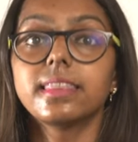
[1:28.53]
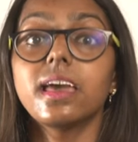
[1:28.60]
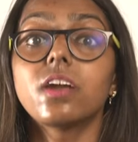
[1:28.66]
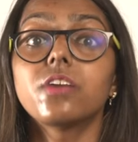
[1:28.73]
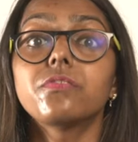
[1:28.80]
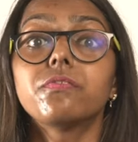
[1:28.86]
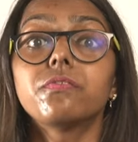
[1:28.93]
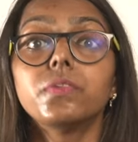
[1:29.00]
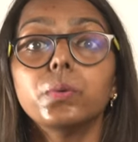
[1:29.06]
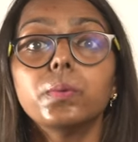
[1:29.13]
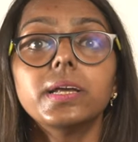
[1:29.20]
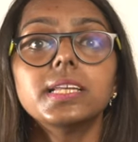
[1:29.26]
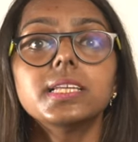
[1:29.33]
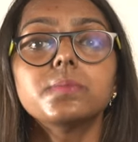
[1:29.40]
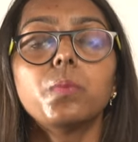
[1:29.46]
They are
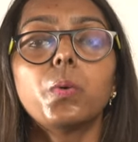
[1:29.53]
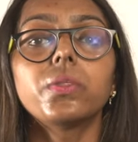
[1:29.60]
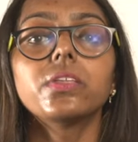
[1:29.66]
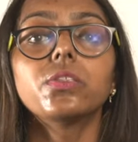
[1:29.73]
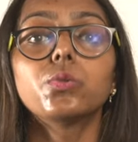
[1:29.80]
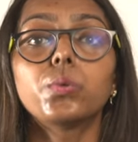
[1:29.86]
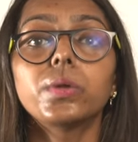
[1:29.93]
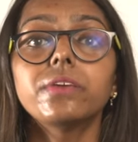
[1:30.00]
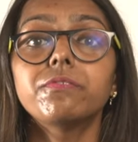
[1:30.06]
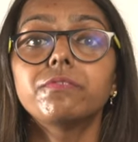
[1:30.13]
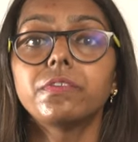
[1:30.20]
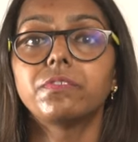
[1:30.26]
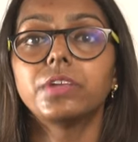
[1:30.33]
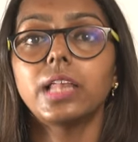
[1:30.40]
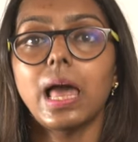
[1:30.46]
fluent in more than
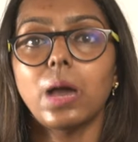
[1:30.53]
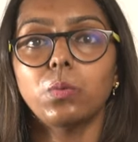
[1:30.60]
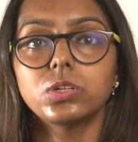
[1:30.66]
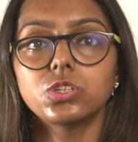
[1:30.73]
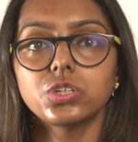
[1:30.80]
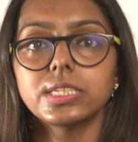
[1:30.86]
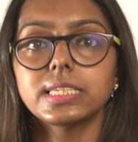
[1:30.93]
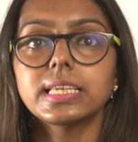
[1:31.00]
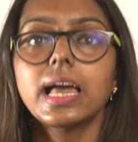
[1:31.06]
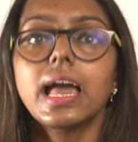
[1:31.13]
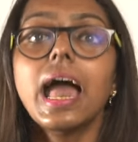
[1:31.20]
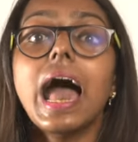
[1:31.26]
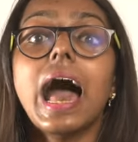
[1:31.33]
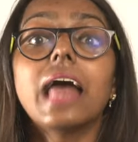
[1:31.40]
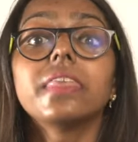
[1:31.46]
350 languages,
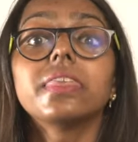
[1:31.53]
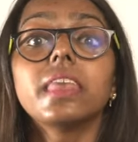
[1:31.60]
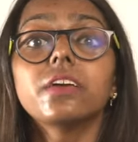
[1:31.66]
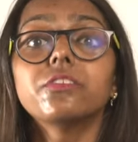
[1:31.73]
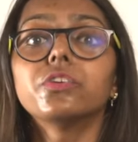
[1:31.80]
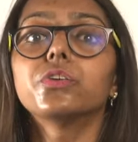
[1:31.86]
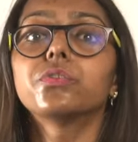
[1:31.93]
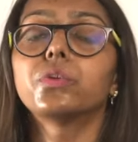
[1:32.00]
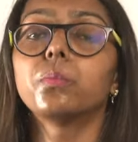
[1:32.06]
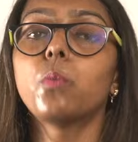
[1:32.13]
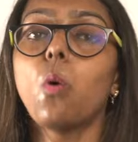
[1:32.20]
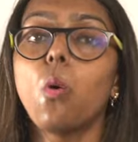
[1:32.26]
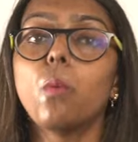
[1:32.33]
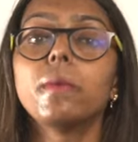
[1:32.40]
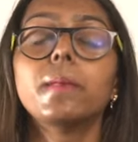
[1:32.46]
and they work from
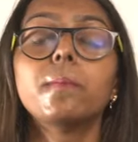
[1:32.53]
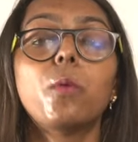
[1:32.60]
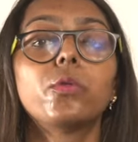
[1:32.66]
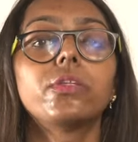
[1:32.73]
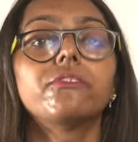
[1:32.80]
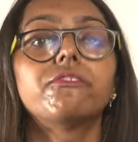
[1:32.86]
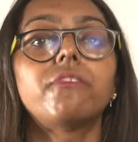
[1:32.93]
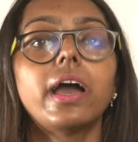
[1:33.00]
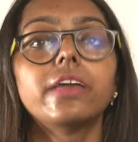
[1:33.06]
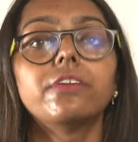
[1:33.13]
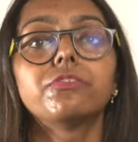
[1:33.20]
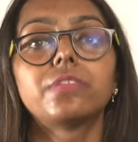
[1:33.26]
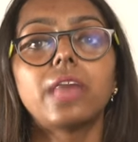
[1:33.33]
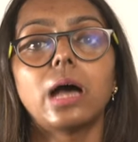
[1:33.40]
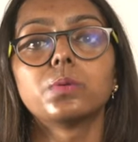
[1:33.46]
home in more than
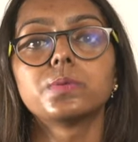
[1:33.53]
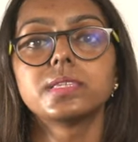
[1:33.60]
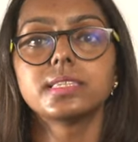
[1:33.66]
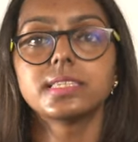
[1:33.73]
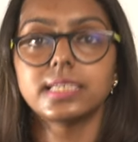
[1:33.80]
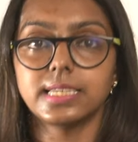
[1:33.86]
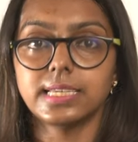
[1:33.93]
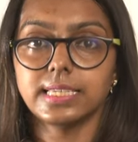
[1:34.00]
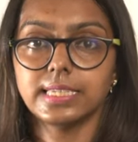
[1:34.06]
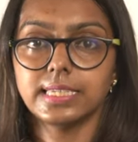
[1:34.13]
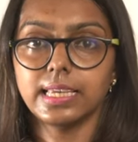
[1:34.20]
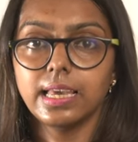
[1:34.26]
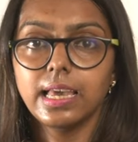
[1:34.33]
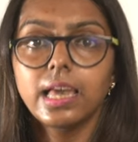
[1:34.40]
5,000 cities.